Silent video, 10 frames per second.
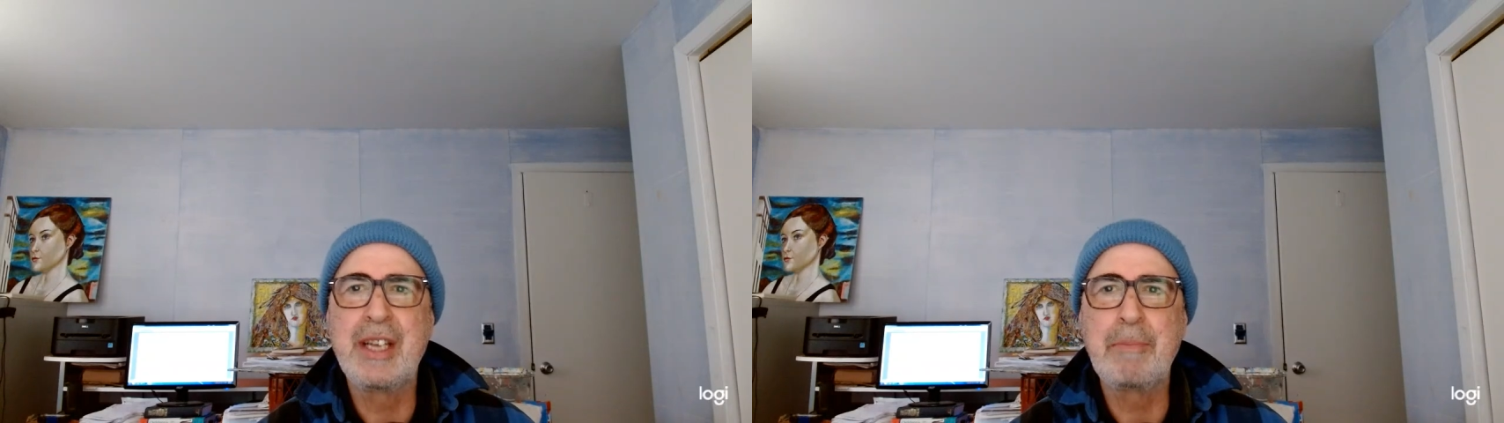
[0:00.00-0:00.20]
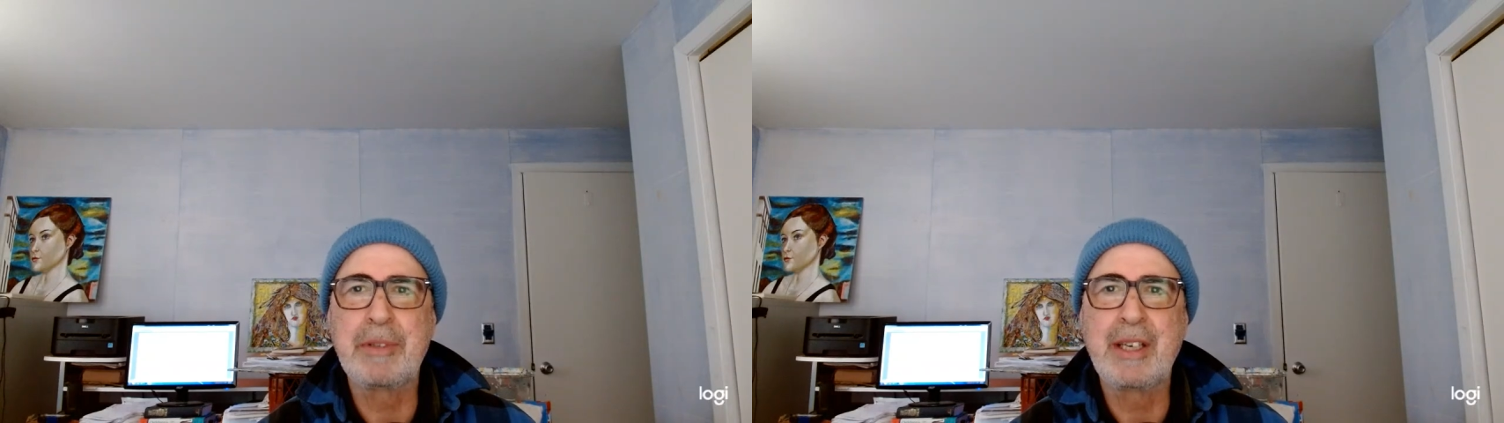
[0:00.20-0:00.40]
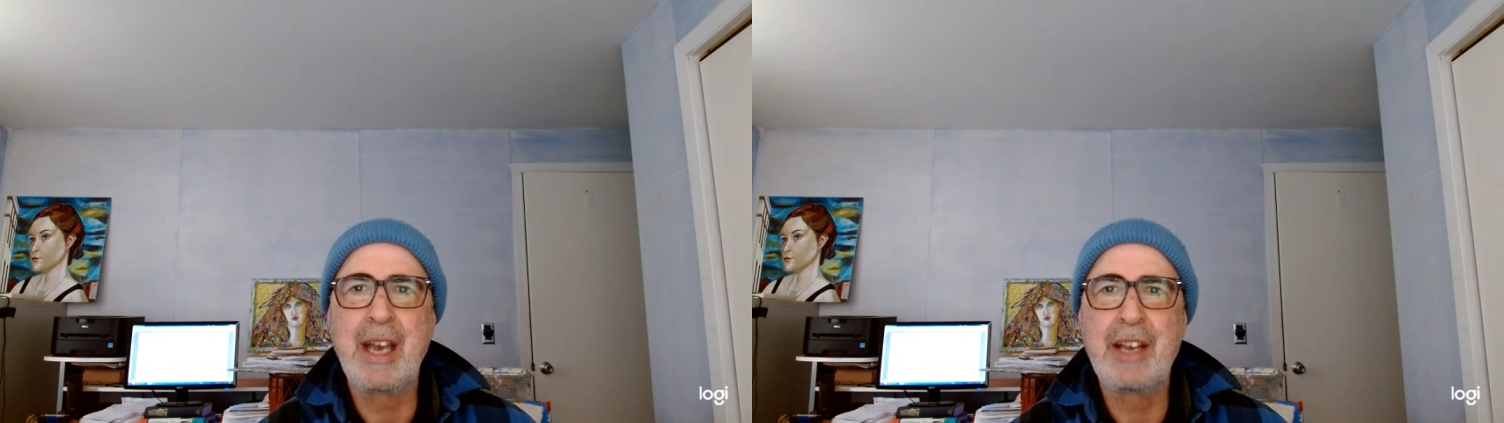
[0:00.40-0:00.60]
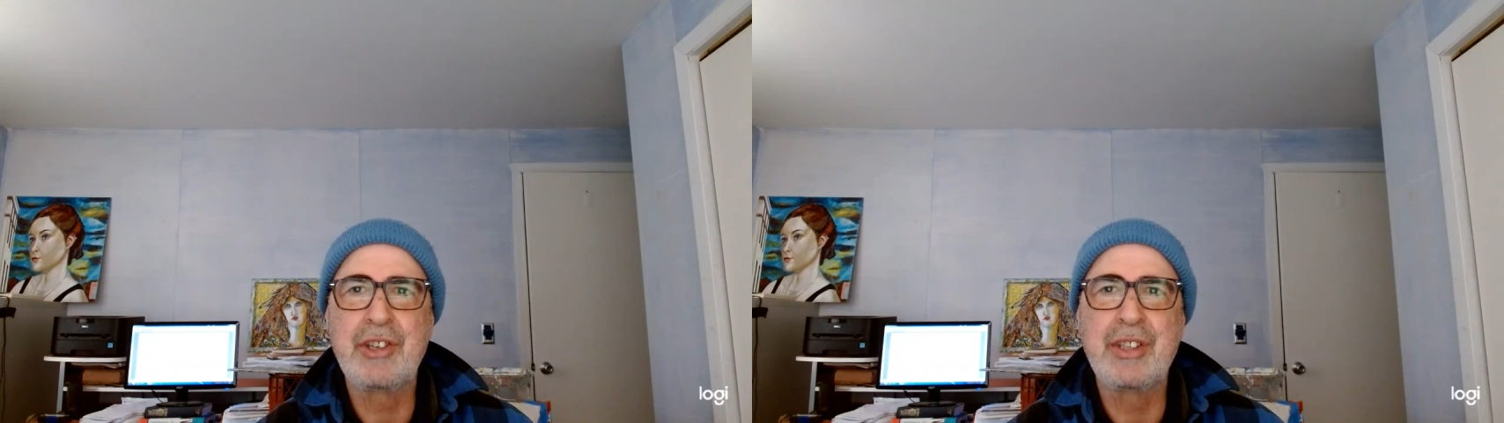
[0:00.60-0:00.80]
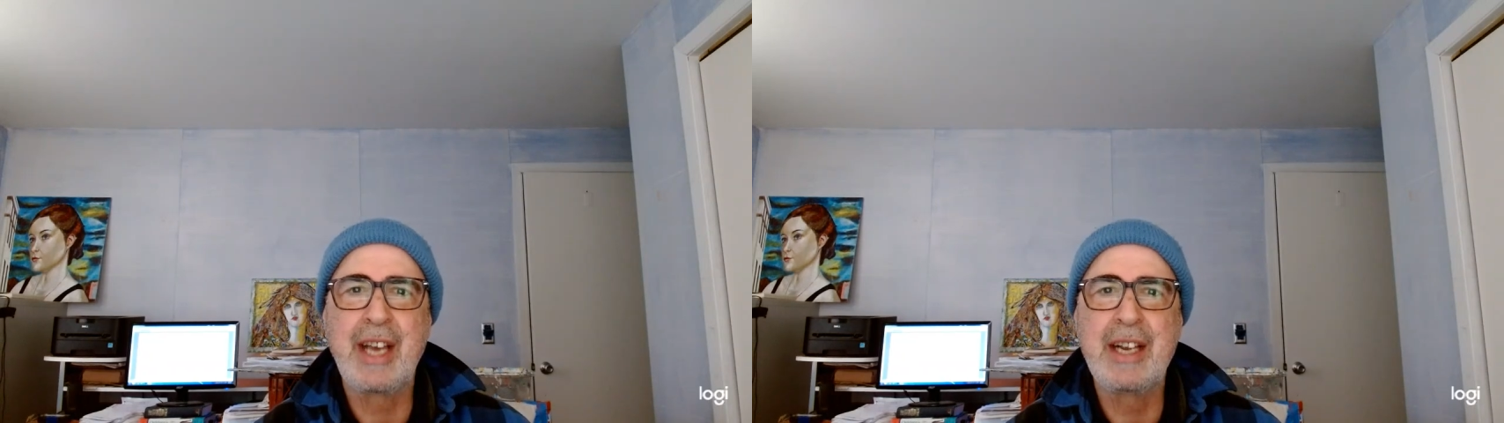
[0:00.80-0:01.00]

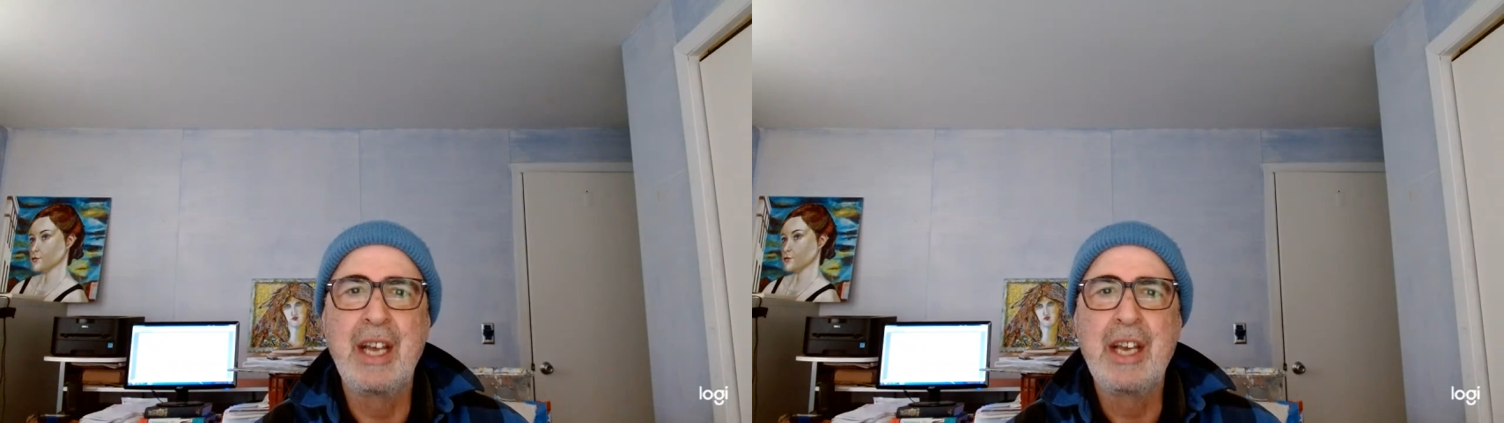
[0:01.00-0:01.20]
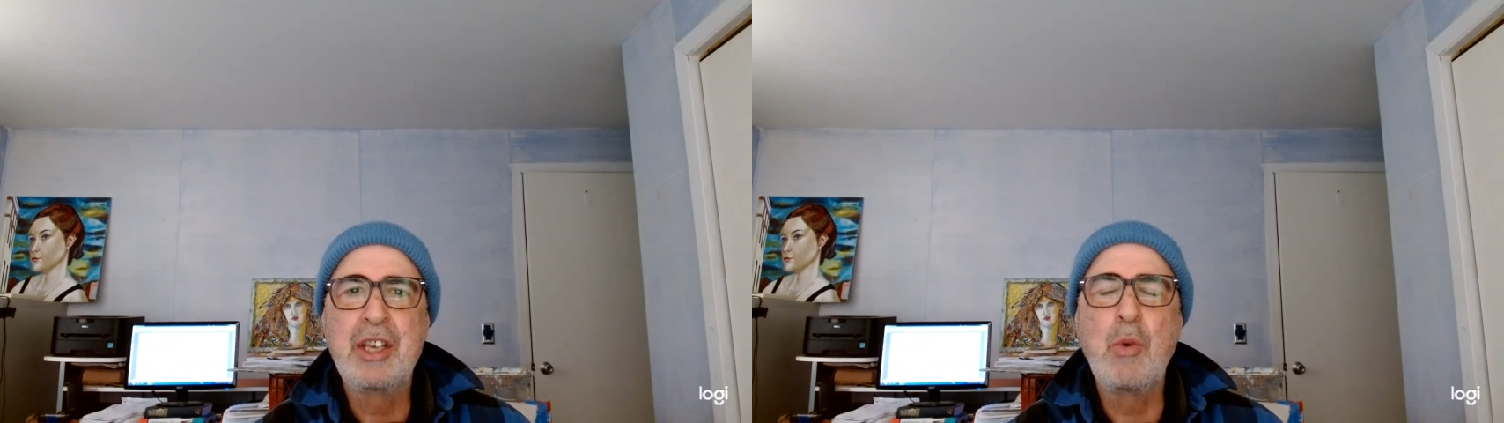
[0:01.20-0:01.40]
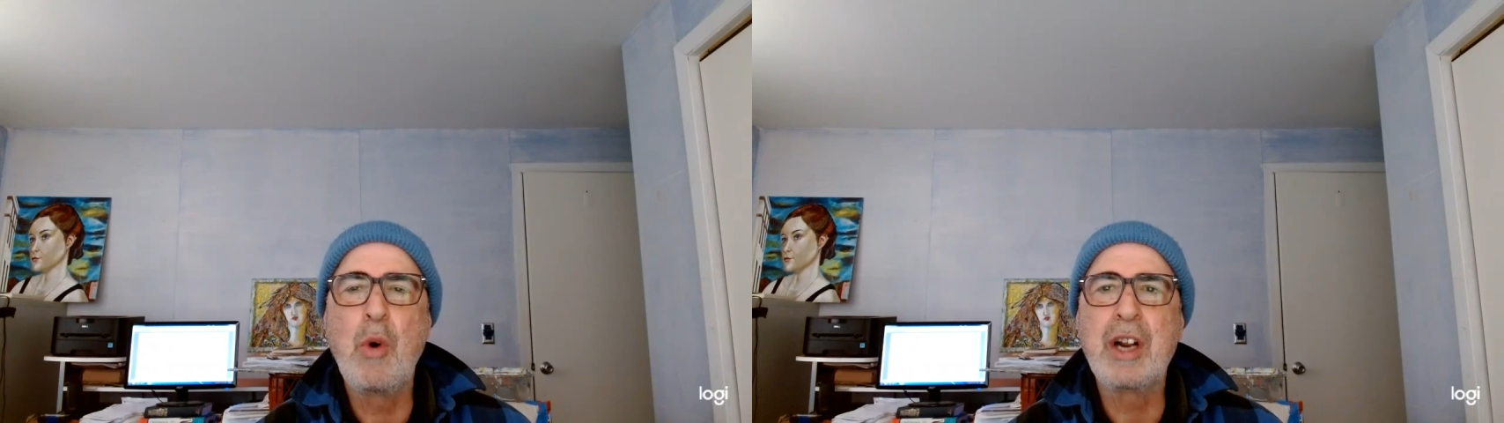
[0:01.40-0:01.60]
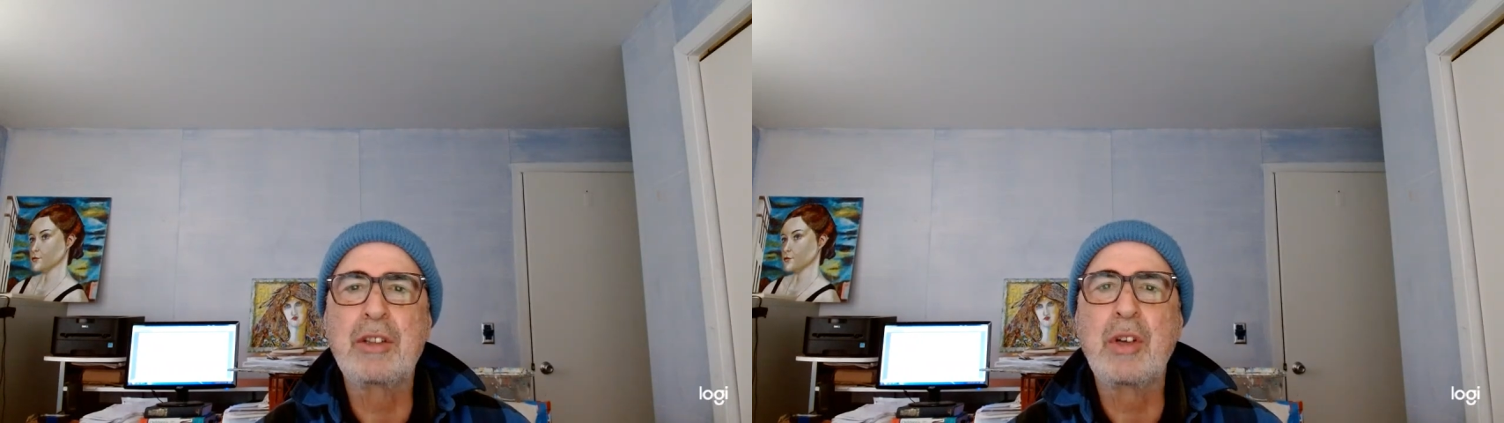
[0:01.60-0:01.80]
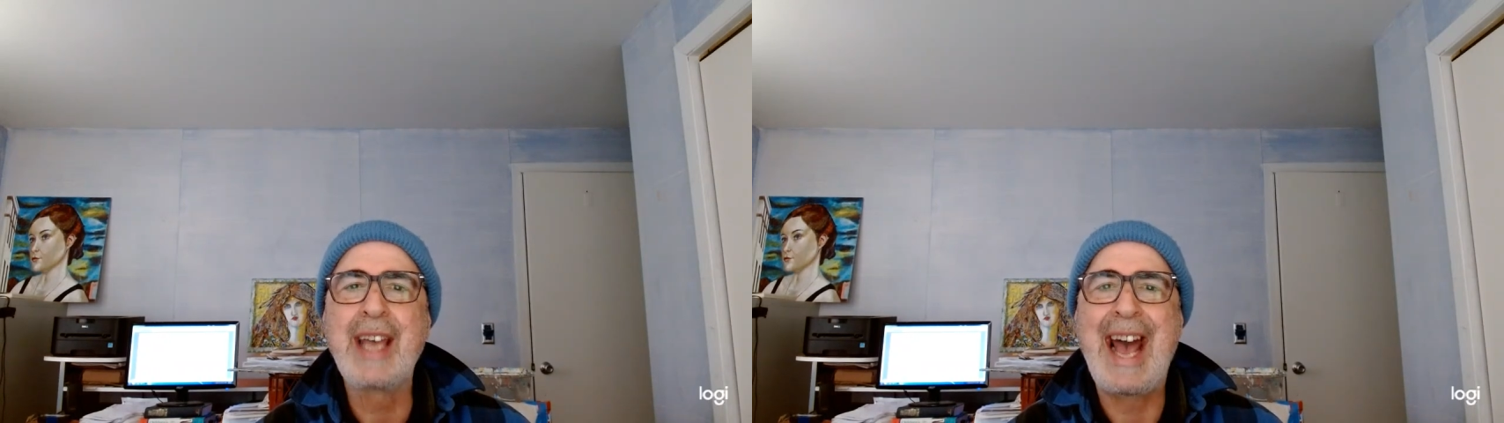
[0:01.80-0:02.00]
implication that you want to
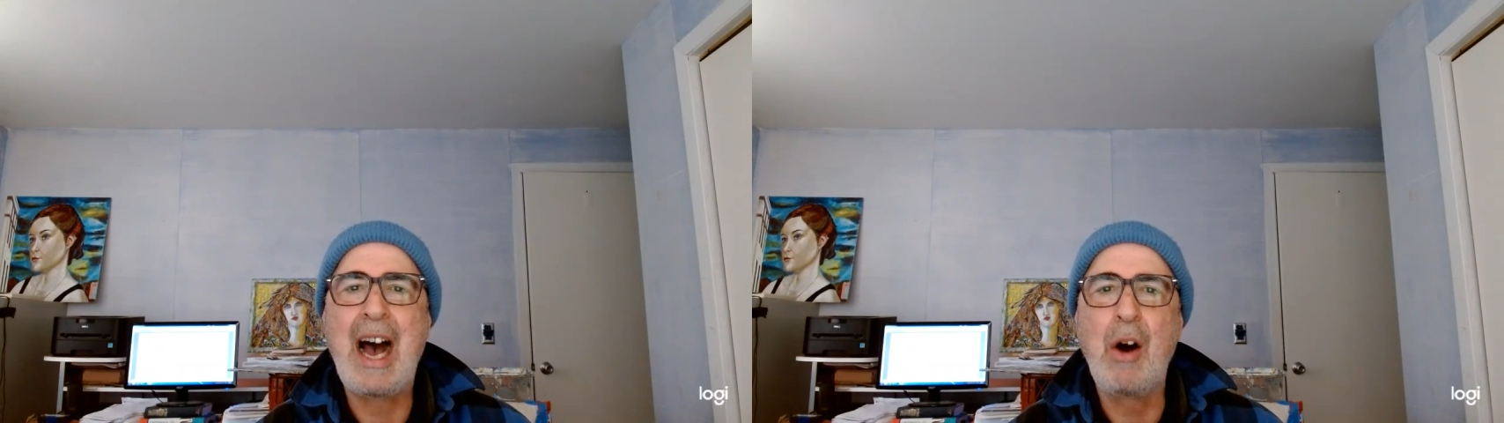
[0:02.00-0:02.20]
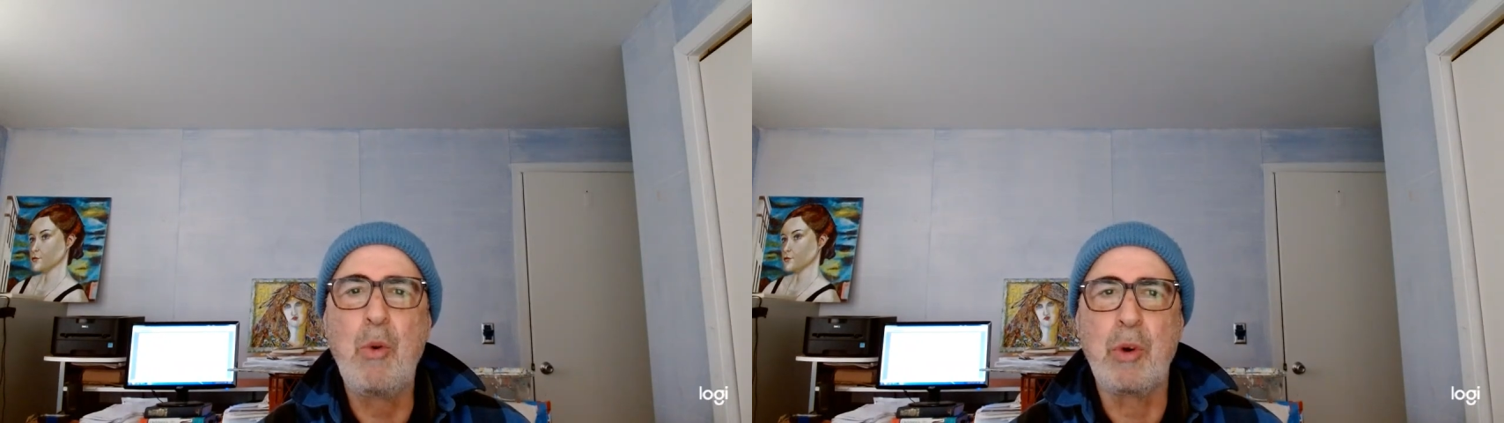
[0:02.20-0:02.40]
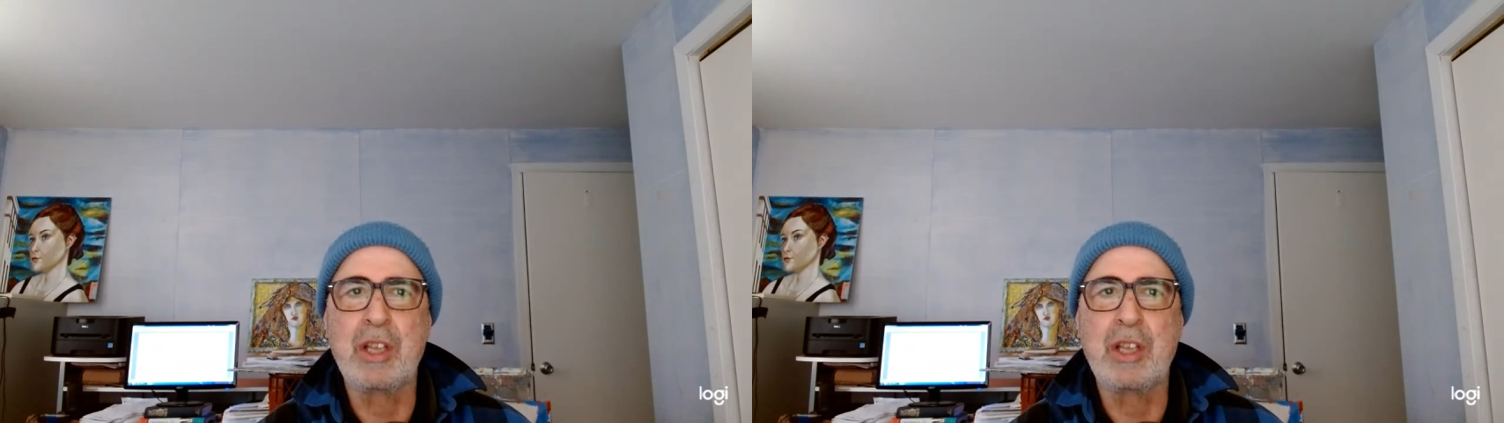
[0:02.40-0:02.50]
look outward,